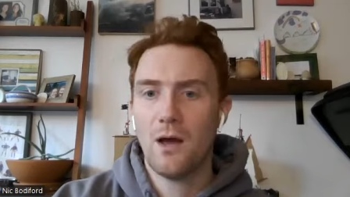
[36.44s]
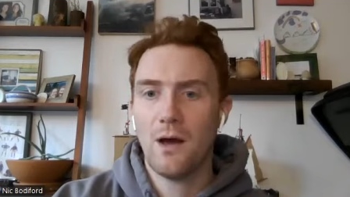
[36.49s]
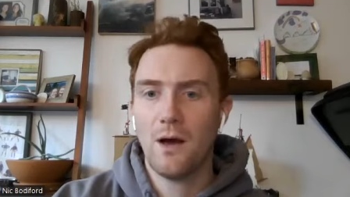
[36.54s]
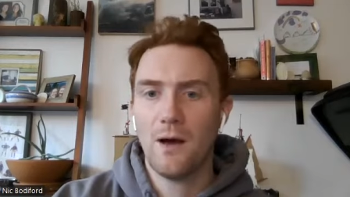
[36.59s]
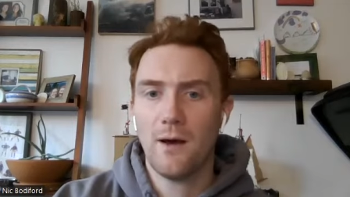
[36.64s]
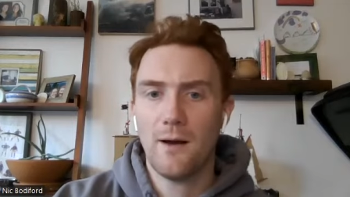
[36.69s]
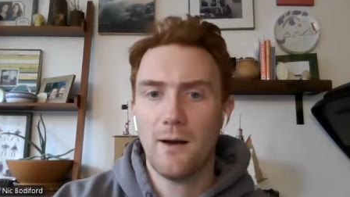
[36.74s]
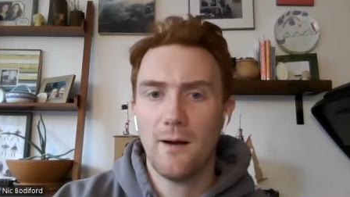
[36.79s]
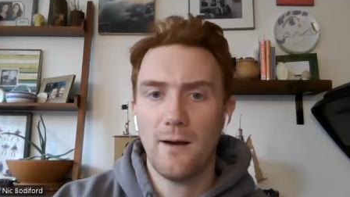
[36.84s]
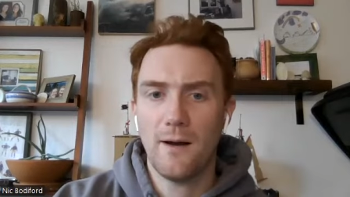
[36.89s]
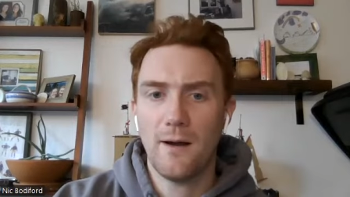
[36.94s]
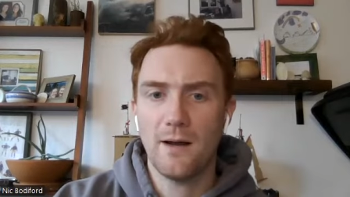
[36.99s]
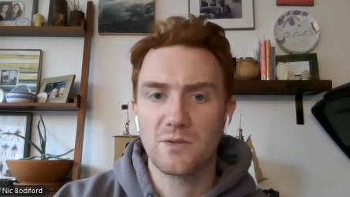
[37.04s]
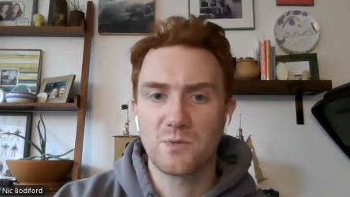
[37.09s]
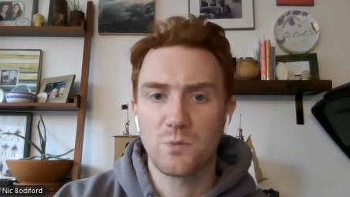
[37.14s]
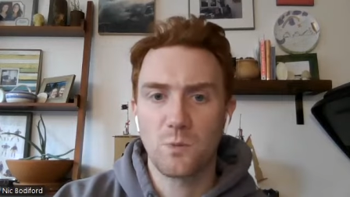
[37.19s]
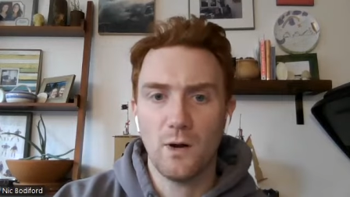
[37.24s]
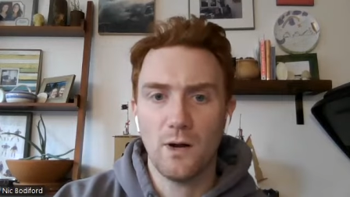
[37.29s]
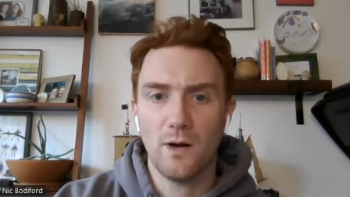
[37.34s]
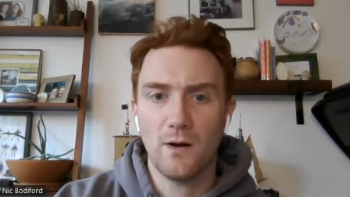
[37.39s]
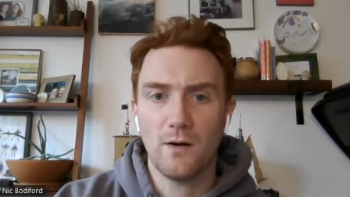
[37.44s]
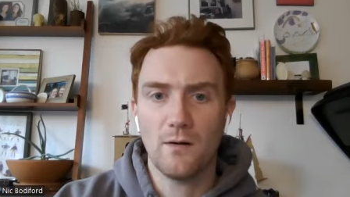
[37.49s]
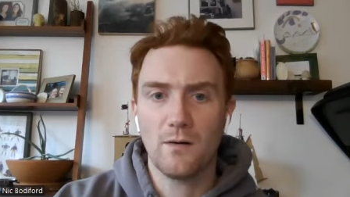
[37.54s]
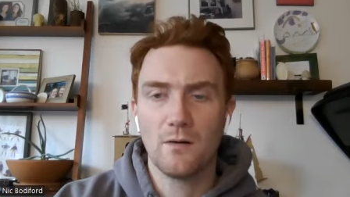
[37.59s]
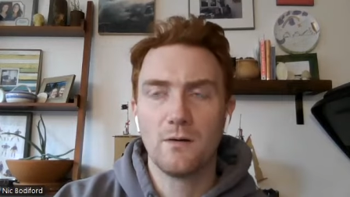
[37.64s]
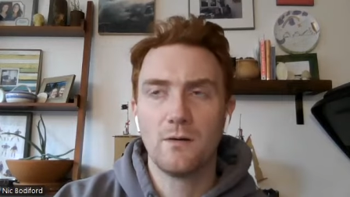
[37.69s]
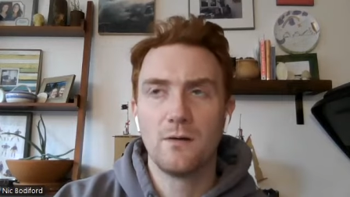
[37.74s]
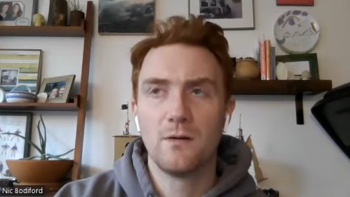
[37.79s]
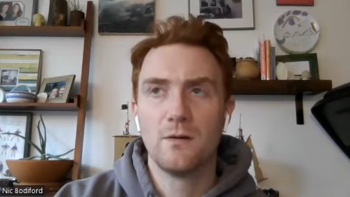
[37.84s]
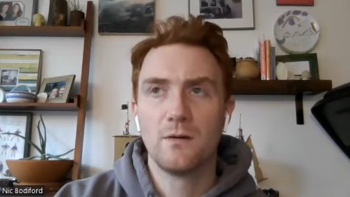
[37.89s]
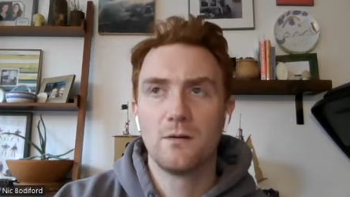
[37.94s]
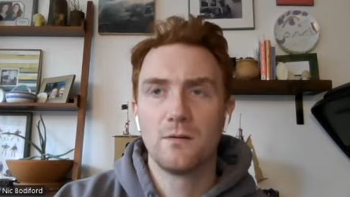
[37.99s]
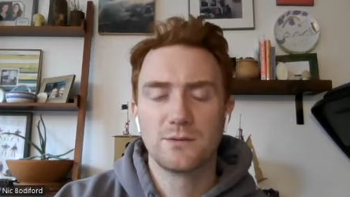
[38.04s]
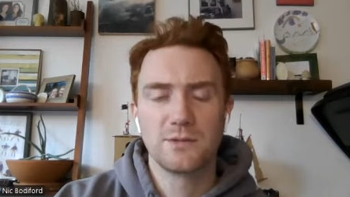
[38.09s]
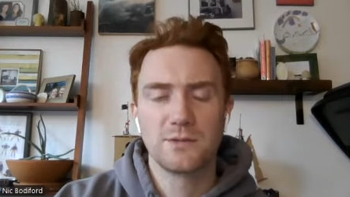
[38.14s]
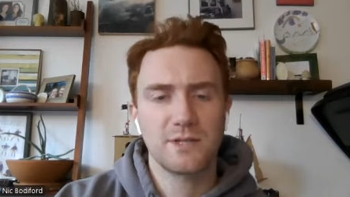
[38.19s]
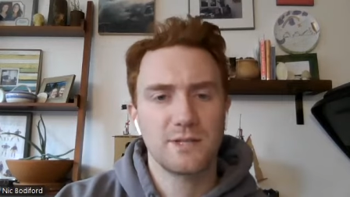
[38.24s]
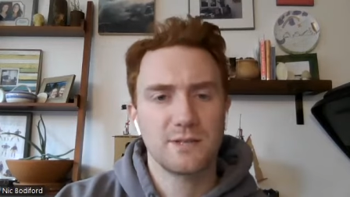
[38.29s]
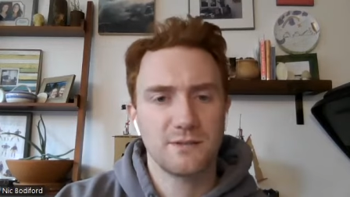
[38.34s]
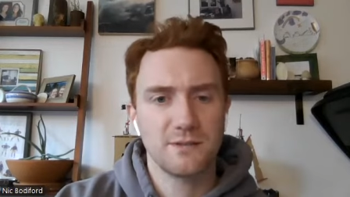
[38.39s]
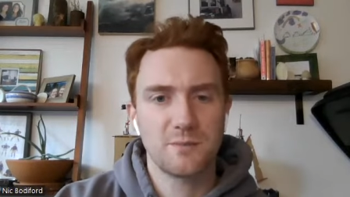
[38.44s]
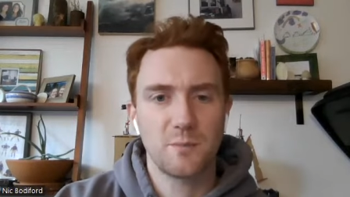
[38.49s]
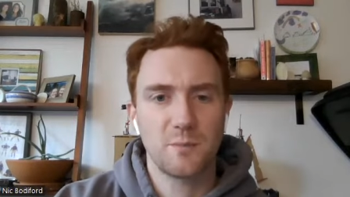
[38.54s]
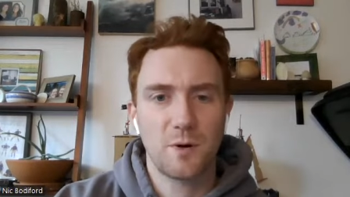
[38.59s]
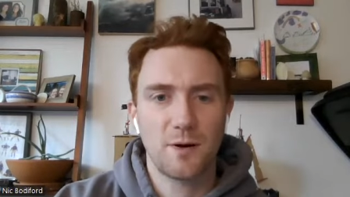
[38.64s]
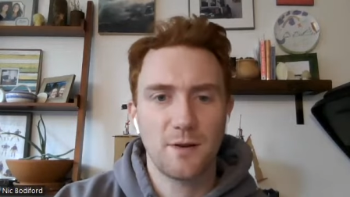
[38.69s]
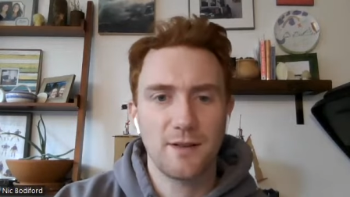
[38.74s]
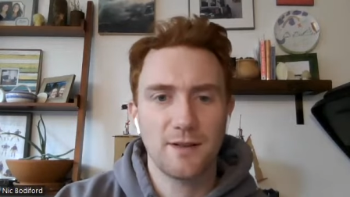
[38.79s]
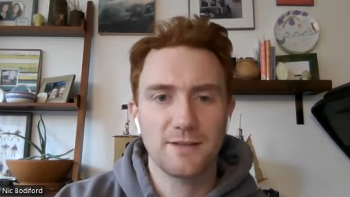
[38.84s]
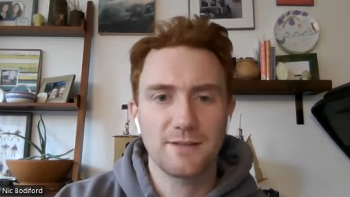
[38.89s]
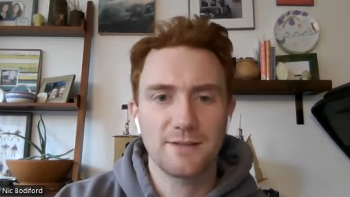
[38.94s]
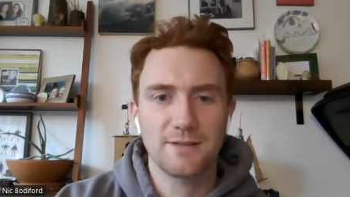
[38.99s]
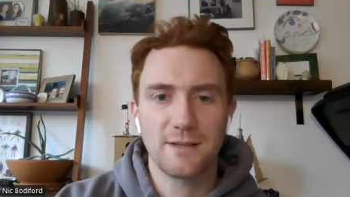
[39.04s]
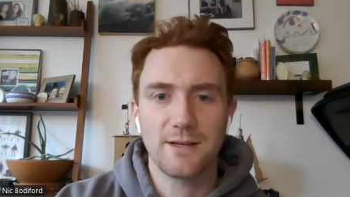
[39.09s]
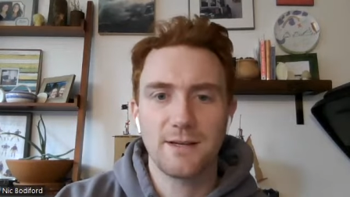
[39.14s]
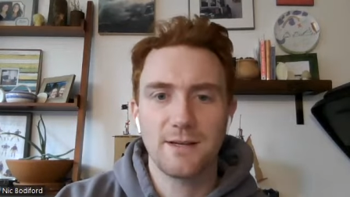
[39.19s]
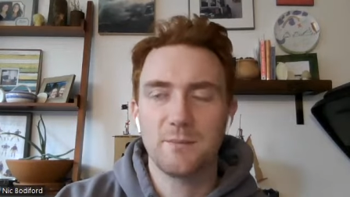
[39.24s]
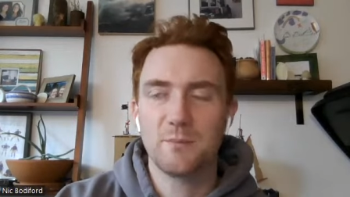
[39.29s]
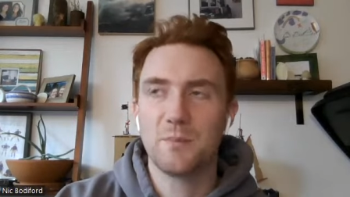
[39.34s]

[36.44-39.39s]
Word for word: uh, as well, which I guess is part of that slate.